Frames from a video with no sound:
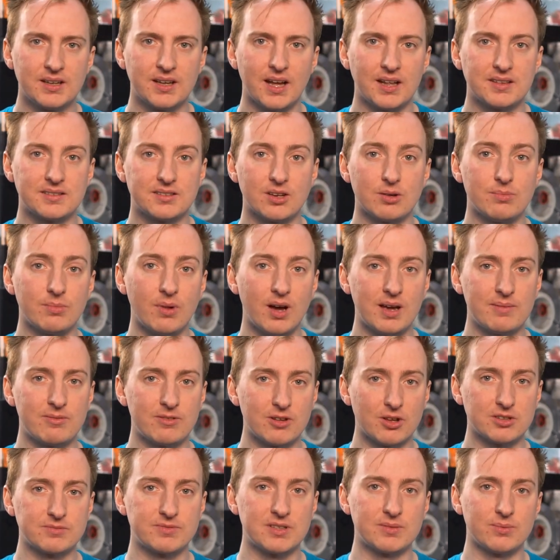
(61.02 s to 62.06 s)
And so my
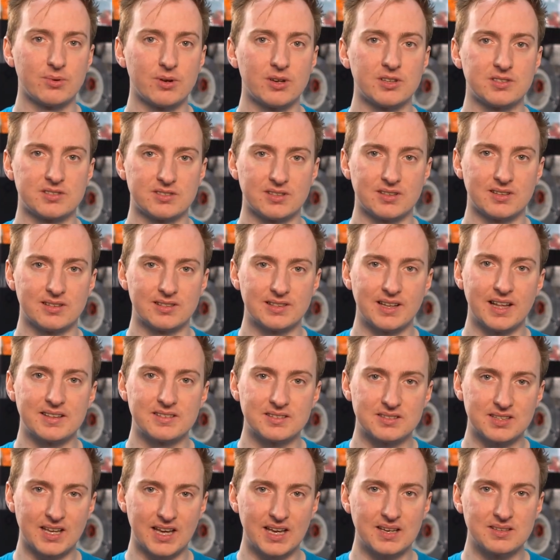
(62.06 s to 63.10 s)
philosophy was,
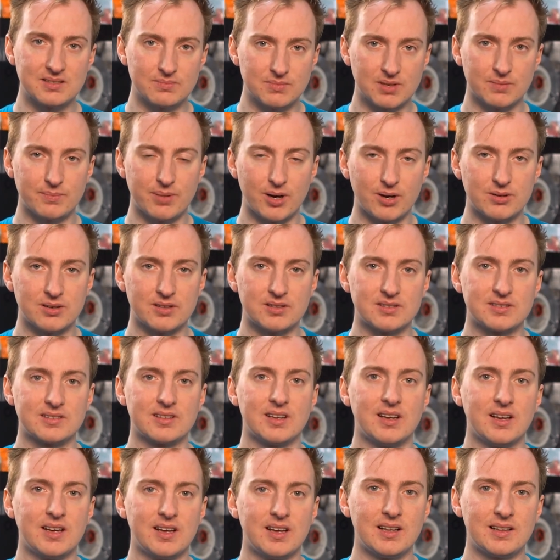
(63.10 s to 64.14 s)
let's take some components,
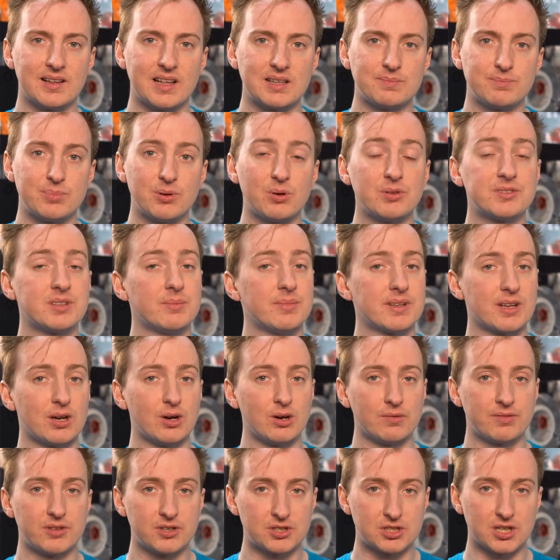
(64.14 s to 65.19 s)
let's build something
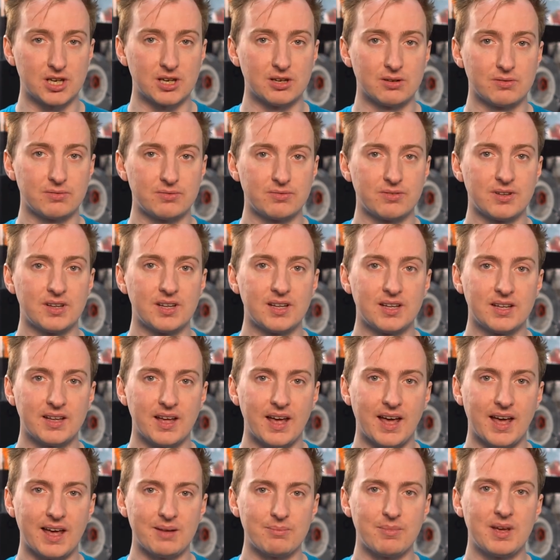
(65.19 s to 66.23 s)
off the shelf
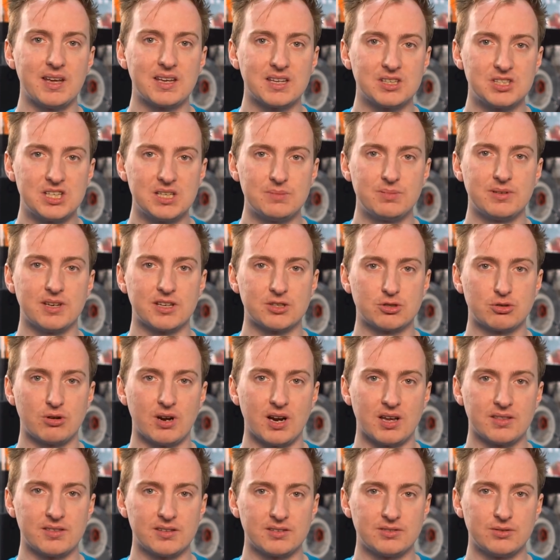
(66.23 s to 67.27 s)
and make a G P S
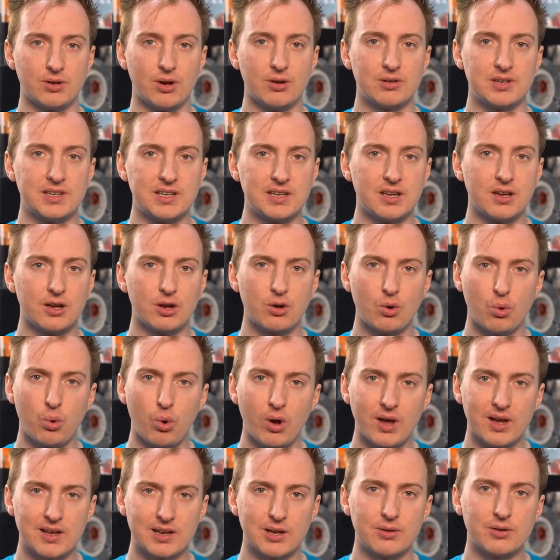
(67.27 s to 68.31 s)
tracker that's not only
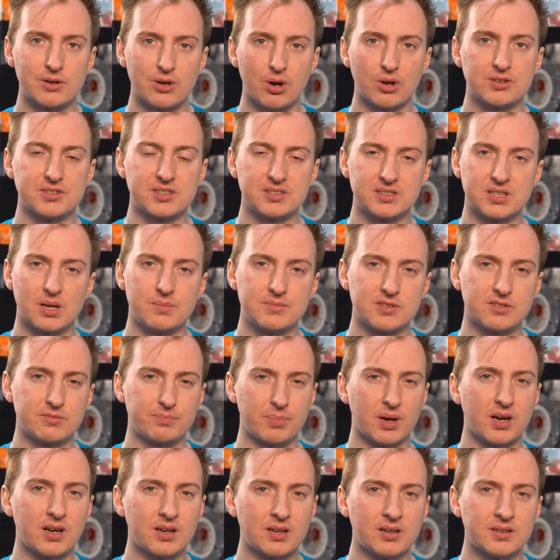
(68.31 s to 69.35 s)
quite a low cost in terms of
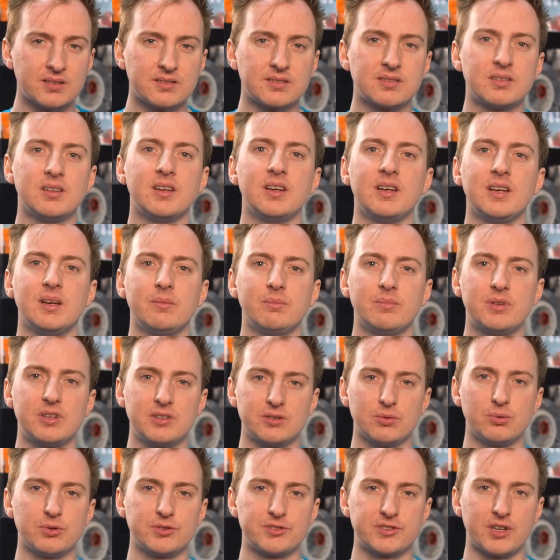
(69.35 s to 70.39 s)
parts, but is
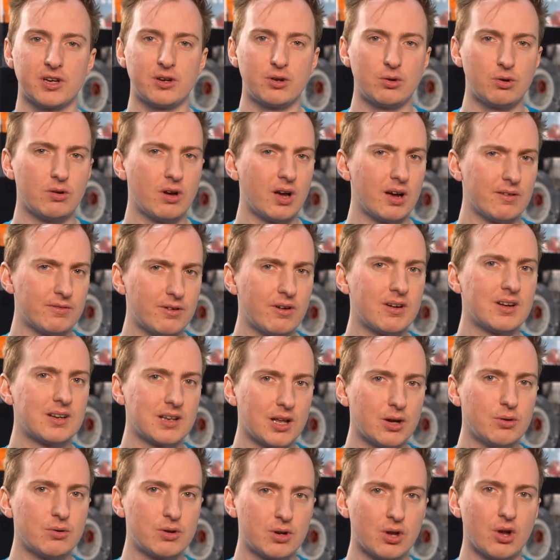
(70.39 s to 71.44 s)
also a very
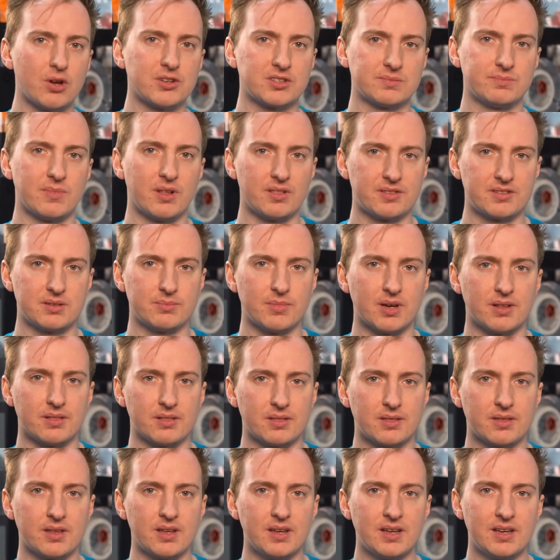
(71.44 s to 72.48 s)
low cost month to
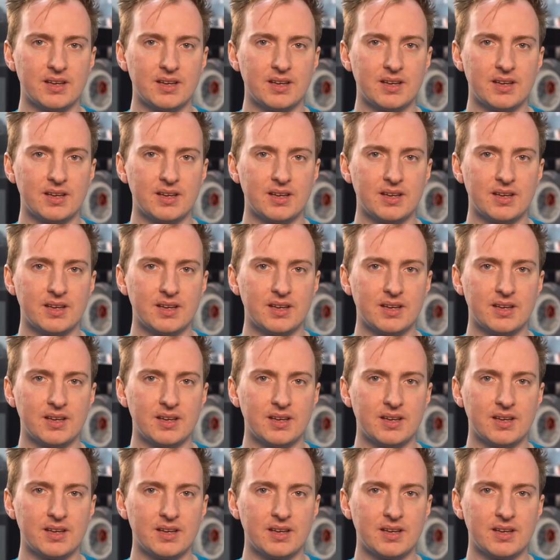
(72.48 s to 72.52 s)
month.